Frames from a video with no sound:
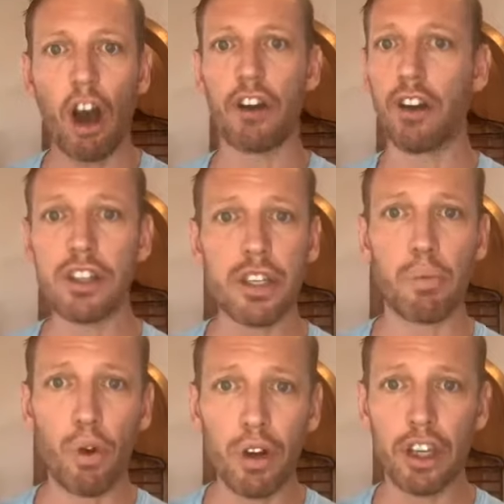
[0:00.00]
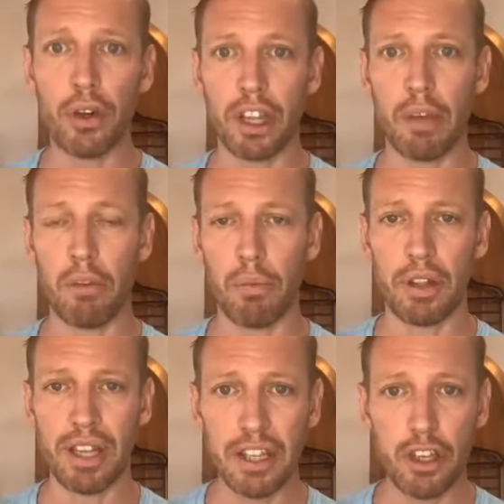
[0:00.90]
are not supporting you at the
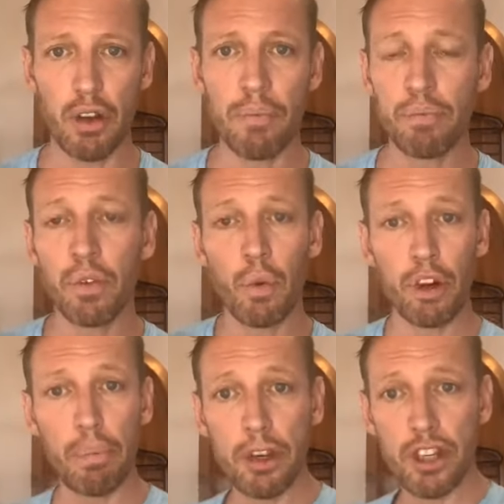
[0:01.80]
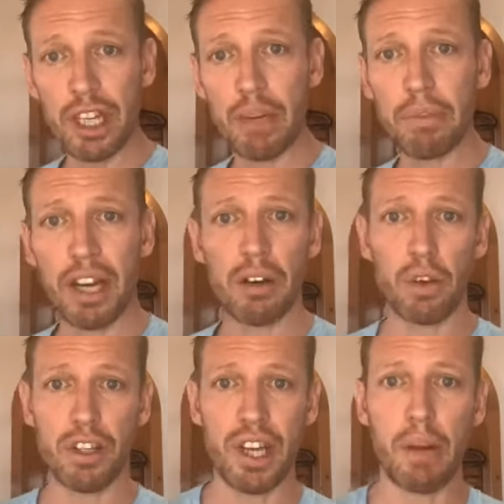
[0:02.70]
moment. And so we're not pushing them down,
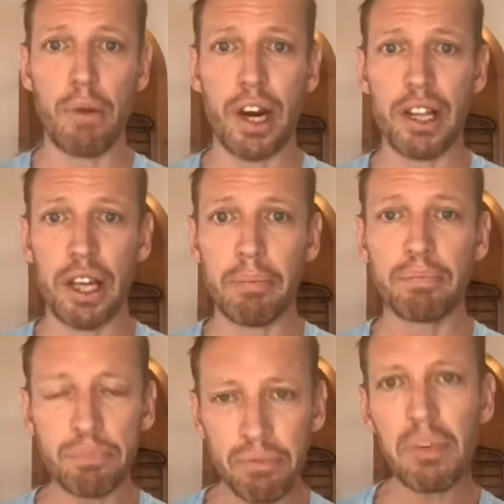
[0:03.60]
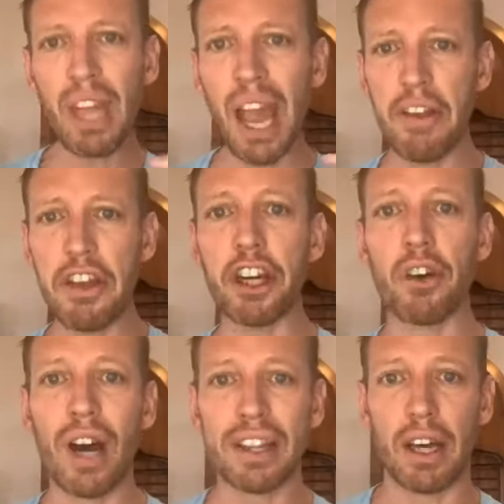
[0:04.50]
we're celebrating them. And then you're going to
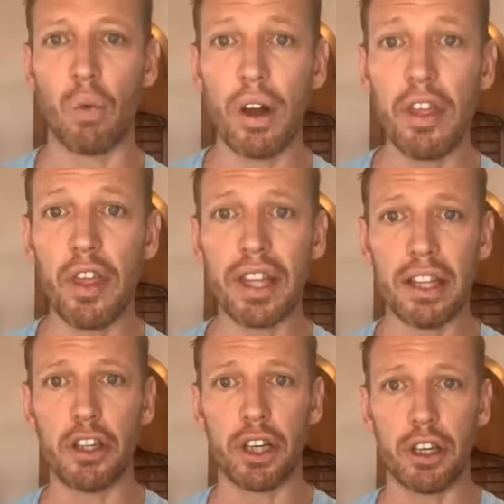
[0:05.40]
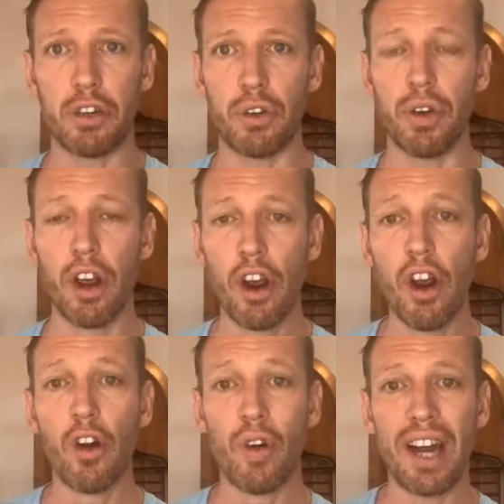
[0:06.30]
write down one thing that you can do
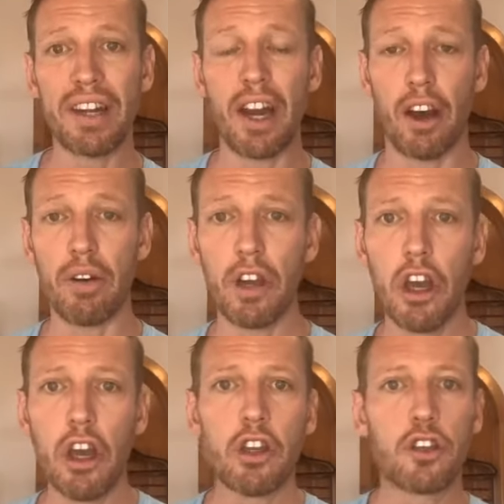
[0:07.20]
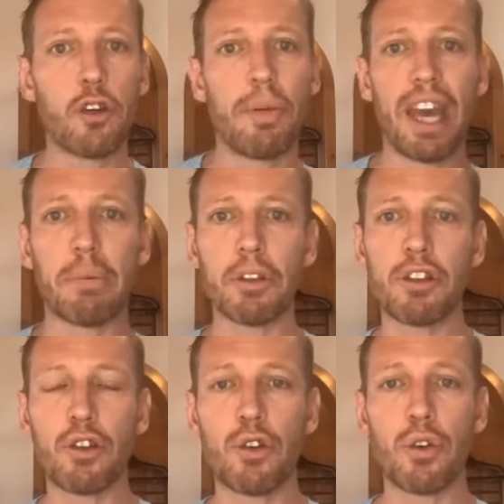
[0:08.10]
right now to be able
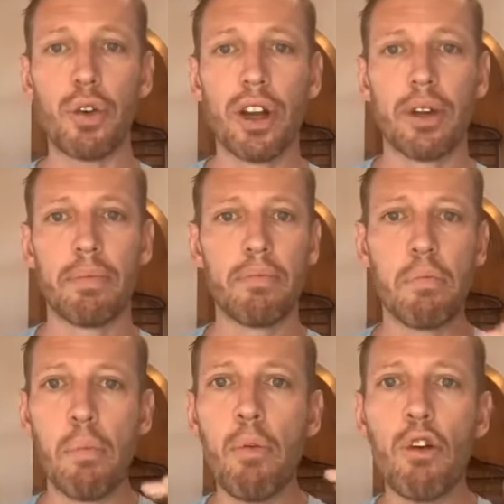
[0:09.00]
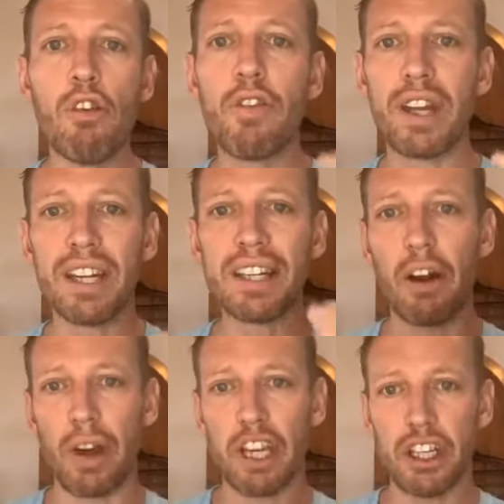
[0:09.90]
to move in a
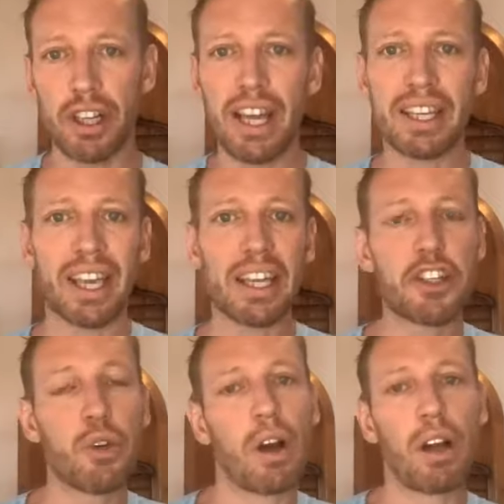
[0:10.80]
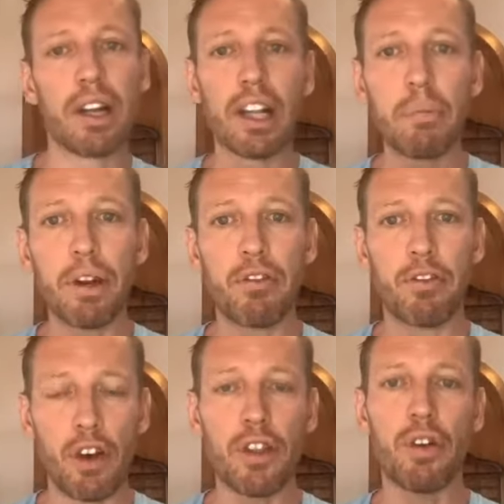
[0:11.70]
direction that gets you a little bit
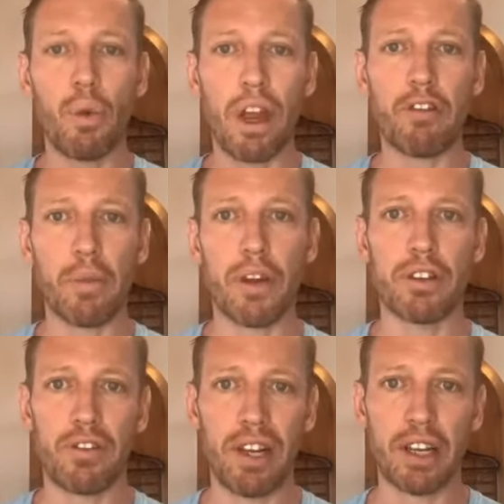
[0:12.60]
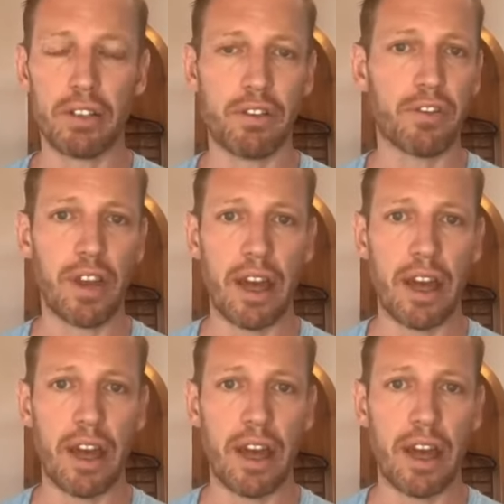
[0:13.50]
further away from those feelings of